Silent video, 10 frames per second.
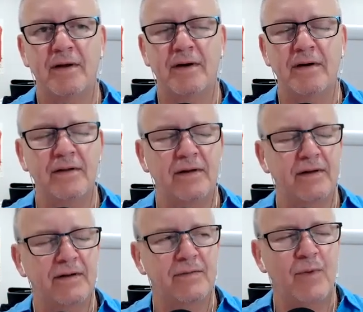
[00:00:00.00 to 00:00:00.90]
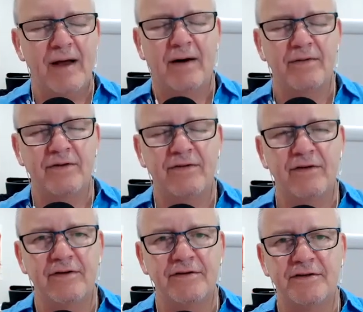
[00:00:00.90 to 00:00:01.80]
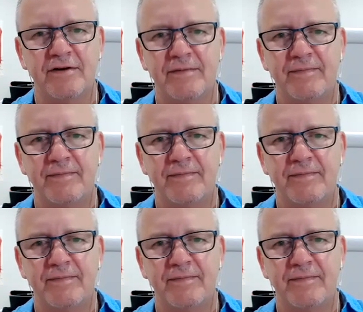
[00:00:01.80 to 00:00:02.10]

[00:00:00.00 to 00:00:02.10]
holy, wow, this is